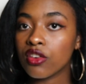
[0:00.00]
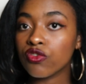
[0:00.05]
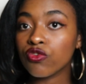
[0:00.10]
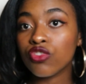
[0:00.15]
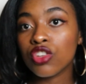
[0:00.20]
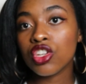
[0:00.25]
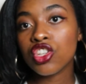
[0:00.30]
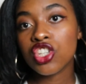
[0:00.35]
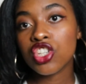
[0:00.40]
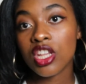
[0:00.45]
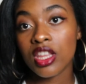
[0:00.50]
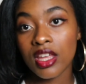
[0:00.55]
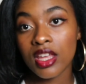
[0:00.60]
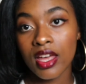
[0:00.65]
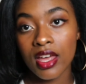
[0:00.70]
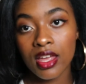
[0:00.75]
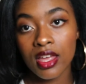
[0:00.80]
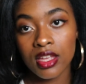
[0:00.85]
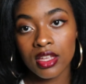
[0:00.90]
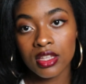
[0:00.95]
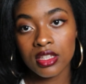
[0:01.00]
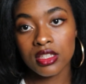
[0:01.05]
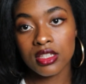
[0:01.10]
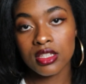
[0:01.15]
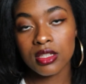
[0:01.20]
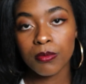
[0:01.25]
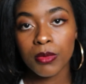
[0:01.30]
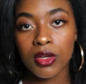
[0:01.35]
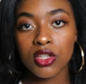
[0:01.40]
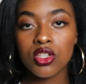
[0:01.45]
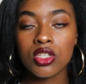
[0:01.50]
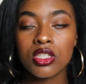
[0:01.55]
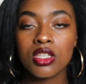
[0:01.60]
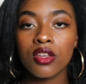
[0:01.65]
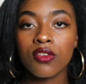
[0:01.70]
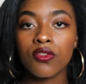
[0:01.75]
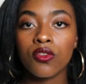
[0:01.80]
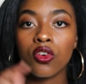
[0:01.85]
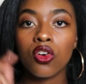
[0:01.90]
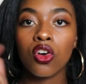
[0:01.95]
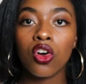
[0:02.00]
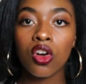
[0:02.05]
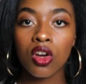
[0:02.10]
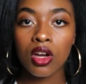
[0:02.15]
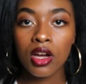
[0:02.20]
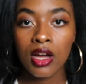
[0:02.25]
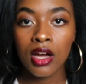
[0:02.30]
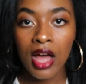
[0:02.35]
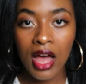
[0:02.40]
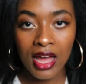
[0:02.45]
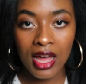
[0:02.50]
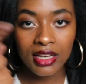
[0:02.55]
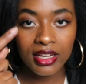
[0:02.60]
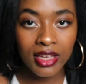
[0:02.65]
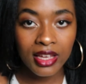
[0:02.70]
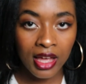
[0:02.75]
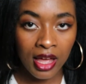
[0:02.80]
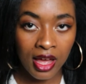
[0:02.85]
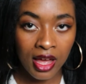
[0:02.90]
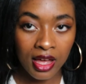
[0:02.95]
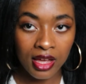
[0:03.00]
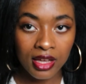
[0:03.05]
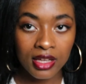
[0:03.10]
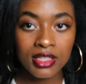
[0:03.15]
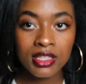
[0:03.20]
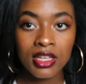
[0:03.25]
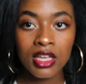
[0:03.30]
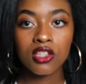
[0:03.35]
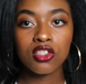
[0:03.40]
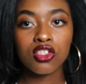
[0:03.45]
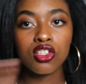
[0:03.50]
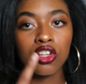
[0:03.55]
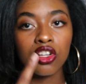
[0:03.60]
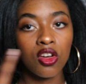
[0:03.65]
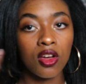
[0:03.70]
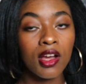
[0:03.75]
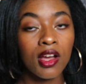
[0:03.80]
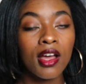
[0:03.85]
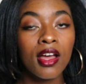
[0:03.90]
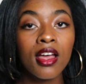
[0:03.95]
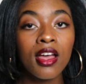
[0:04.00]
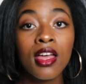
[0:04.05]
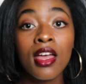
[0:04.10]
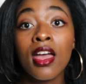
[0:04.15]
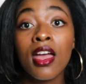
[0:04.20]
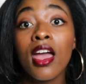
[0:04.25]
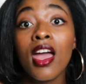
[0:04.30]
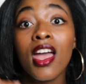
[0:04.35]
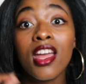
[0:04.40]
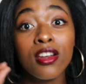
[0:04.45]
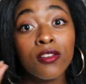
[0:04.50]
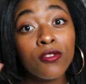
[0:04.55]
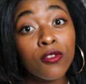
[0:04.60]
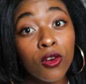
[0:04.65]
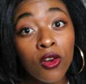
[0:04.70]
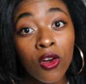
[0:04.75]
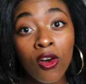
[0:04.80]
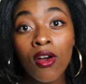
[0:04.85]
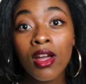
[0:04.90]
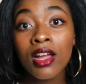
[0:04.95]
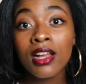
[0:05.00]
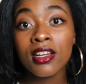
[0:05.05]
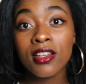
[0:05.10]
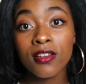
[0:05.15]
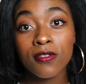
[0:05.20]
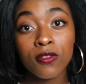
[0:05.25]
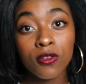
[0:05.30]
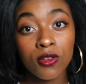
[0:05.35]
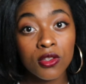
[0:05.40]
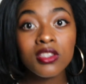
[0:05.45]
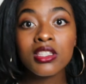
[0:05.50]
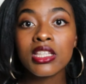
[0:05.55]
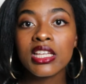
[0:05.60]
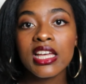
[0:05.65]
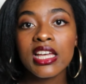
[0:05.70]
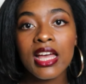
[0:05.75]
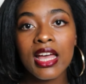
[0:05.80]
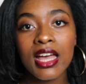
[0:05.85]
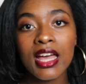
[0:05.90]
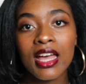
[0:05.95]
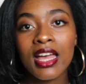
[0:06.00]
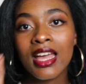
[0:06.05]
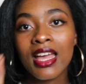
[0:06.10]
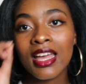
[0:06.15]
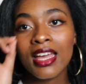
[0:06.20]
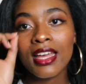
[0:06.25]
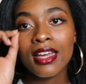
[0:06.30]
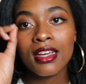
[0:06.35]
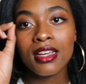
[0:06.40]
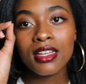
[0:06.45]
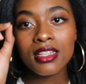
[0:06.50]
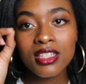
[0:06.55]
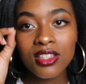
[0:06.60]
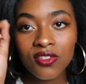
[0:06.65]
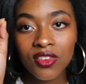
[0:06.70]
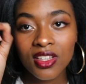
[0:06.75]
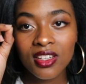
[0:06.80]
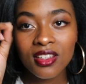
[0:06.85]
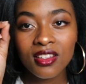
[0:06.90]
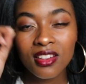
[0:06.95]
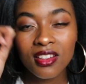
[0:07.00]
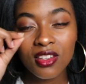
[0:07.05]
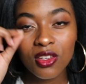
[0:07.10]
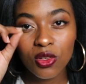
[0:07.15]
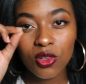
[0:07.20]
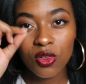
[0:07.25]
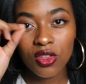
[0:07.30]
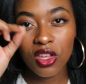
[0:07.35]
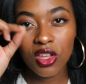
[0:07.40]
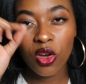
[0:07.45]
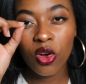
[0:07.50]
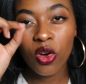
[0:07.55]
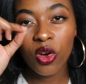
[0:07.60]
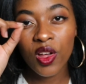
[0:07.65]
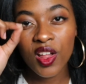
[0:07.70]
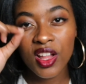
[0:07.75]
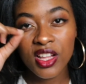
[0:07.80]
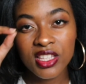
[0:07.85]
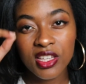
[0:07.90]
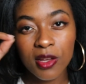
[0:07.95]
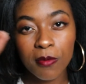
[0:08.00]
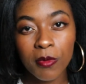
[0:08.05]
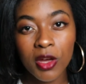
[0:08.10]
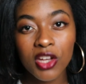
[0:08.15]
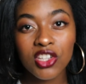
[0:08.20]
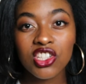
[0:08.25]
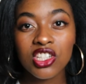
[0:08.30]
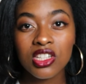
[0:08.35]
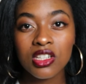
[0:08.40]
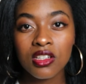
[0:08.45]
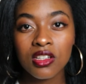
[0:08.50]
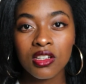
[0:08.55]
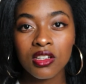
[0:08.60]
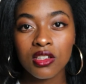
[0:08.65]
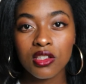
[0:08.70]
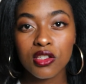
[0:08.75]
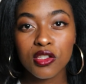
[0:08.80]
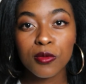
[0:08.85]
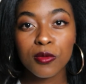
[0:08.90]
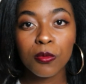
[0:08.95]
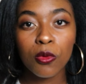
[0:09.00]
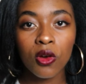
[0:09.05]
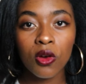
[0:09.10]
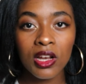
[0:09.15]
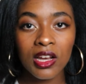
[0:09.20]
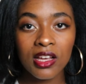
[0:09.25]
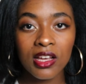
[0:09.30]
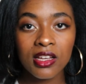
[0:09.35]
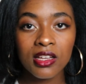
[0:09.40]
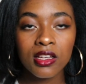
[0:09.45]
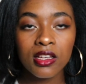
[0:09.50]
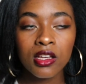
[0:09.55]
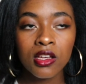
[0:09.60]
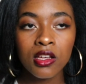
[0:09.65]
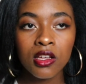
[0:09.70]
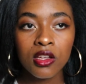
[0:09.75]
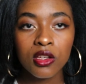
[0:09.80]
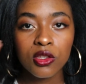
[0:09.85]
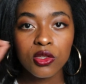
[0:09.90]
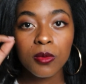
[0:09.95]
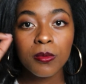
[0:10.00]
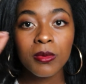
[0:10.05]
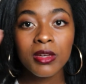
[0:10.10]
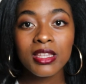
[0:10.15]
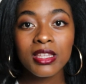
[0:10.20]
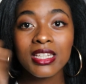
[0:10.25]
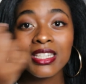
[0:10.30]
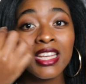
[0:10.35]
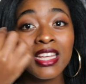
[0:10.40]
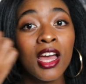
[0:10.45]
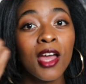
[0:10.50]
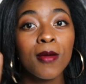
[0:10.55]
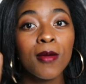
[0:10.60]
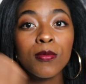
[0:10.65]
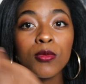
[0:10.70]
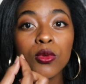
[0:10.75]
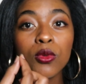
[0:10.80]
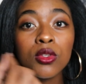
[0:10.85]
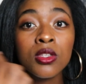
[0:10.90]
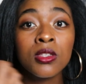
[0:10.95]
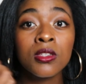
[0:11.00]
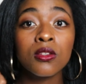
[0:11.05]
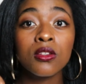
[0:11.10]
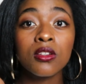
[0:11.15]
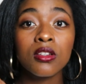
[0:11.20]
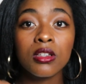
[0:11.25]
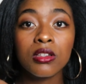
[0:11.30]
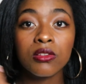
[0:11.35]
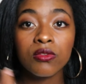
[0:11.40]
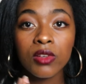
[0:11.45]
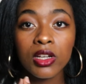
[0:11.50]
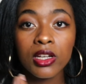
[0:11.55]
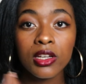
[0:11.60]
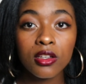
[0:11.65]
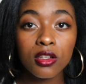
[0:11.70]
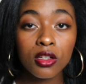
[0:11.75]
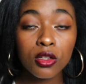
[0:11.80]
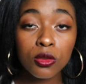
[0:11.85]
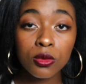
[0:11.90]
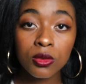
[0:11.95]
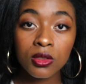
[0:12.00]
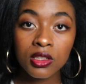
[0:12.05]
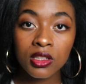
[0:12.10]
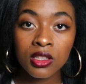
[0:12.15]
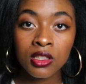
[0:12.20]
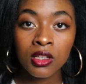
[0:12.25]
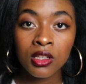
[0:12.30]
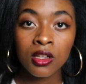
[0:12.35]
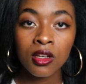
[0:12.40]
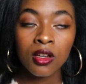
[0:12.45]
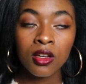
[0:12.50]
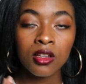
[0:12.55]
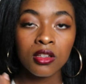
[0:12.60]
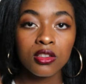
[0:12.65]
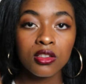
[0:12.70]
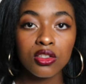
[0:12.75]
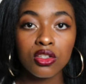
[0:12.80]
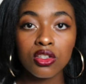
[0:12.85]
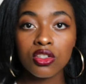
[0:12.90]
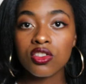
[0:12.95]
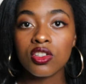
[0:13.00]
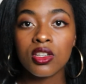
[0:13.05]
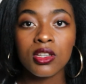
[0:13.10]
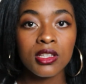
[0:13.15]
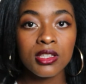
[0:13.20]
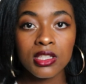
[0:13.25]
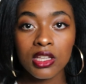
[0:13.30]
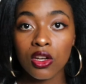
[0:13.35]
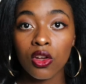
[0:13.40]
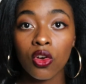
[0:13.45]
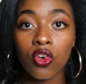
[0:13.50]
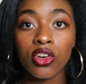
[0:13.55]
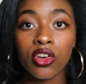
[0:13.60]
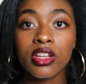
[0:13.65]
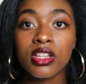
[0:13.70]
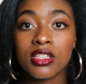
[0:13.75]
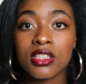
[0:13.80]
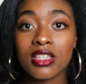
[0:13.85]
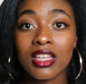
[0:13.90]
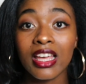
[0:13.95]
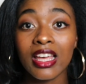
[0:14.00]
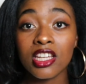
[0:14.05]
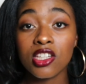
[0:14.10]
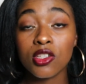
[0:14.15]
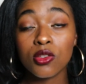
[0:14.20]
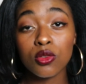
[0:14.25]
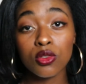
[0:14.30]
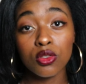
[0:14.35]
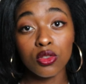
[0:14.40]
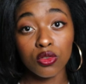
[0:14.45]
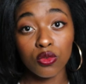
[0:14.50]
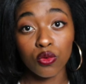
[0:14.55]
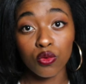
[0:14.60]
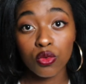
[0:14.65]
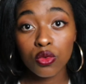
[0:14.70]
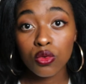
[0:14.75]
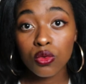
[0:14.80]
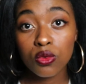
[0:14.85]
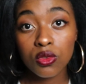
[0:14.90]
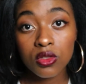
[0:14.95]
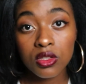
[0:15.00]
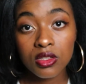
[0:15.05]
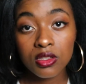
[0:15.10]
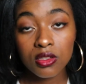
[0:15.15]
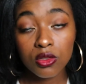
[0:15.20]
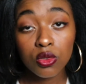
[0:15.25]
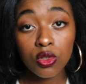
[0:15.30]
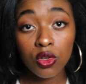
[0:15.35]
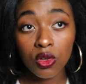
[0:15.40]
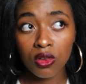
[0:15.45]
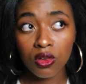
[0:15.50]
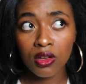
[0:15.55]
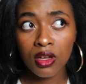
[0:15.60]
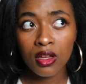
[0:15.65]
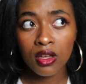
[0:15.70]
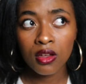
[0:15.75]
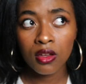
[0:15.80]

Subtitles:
reach the ends. But you see, for curly hair it takes longer, and for coily, for hair, it even, you know, the coils are much smaller. So by the time those really good nutrients and oils get to your roots, to your